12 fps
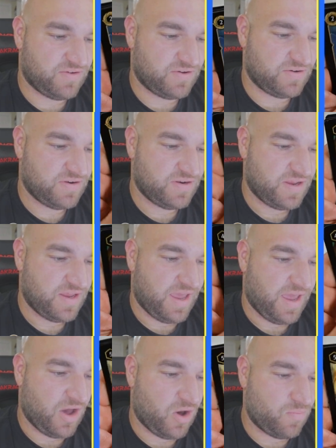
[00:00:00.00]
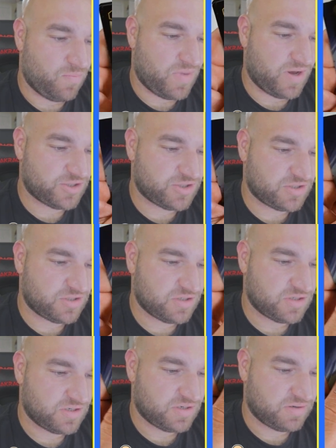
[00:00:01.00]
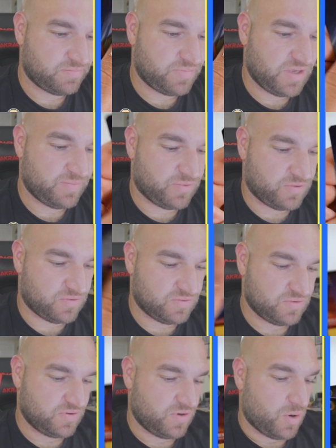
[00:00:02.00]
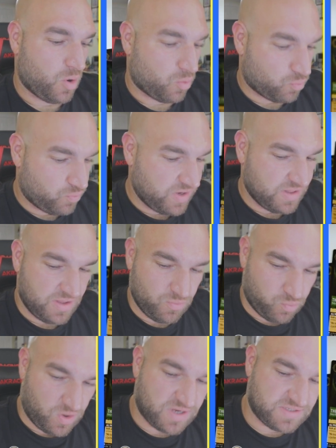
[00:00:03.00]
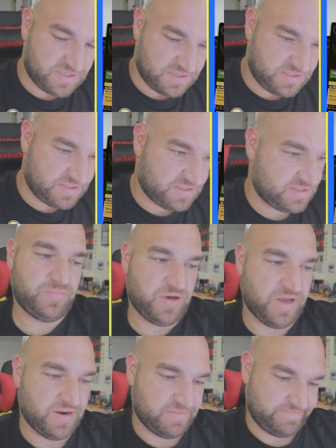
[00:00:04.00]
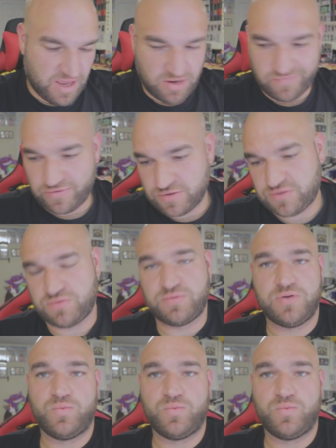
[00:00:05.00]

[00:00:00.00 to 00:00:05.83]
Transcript: on how much people really want it. But anniversary